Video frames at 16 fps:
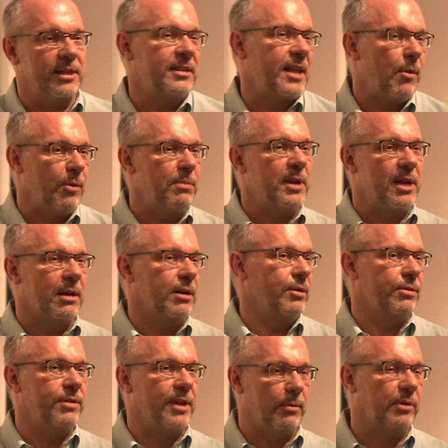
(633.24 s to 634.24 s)
it. That would be a
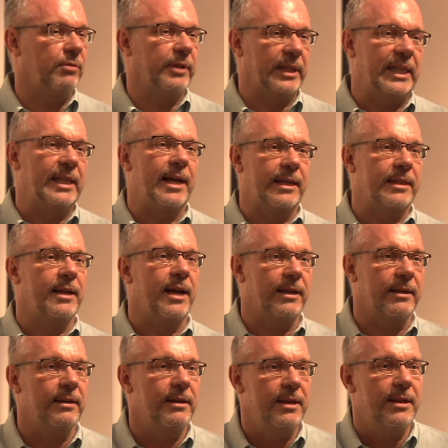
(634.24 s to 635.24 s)
good thing. We'd really like that.
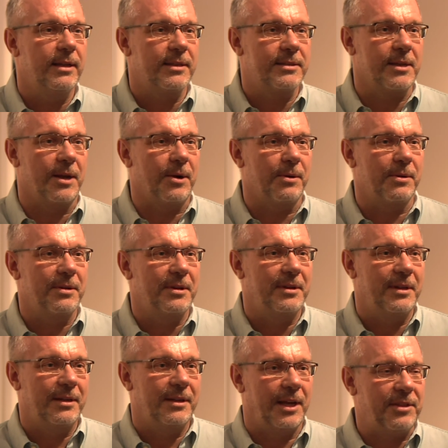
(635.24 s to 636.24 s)
So.
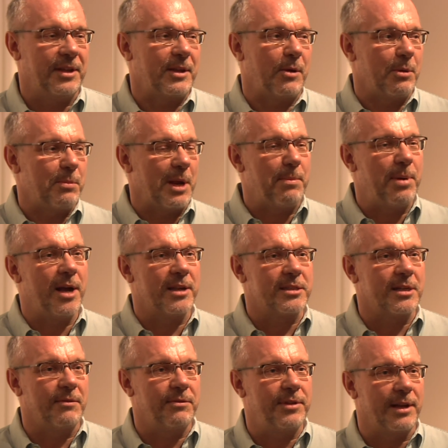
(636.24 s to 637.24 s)
I think that would be a
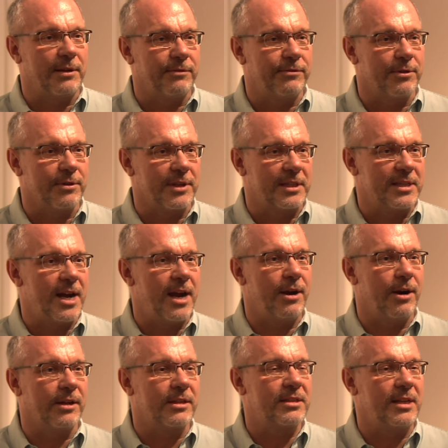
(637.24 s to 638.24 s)
positive thing for the Thai
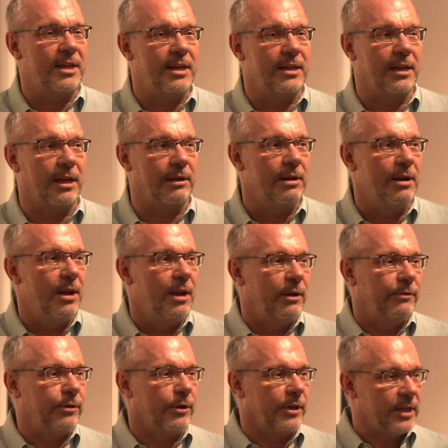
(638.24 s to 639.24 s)
art scene and
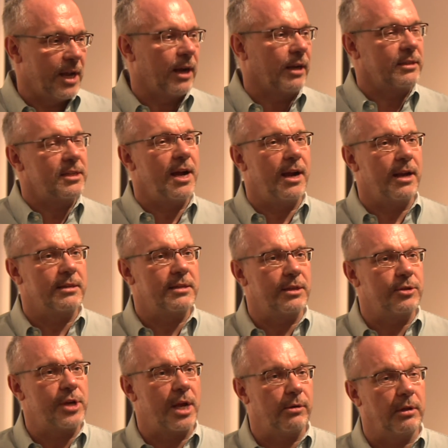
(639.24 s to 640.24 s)
for young Thais in
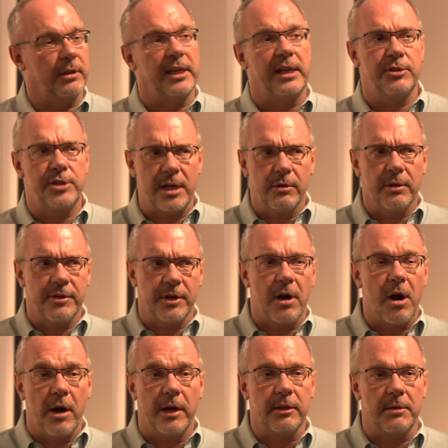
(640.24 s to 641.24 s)
general. And in general, they
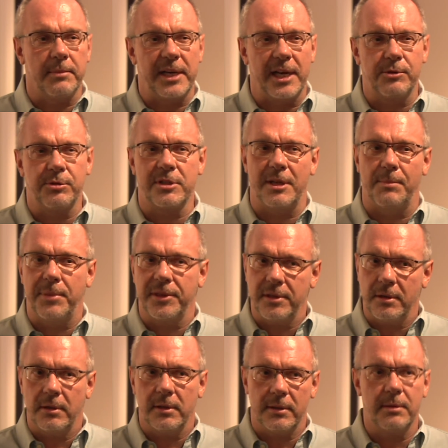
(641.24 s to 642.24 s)
are a little bit interested, but
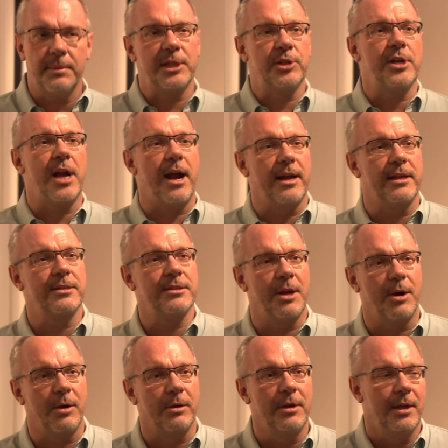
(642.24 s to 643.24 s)
they're a little bit shy,
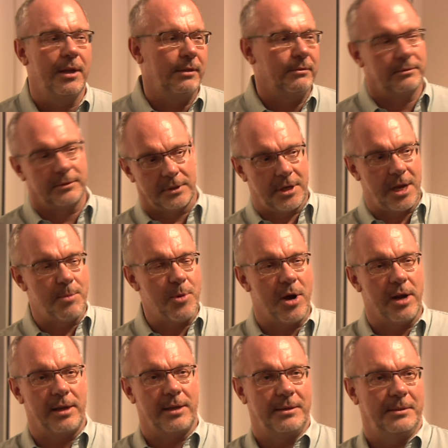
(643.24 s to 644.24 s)
so come on.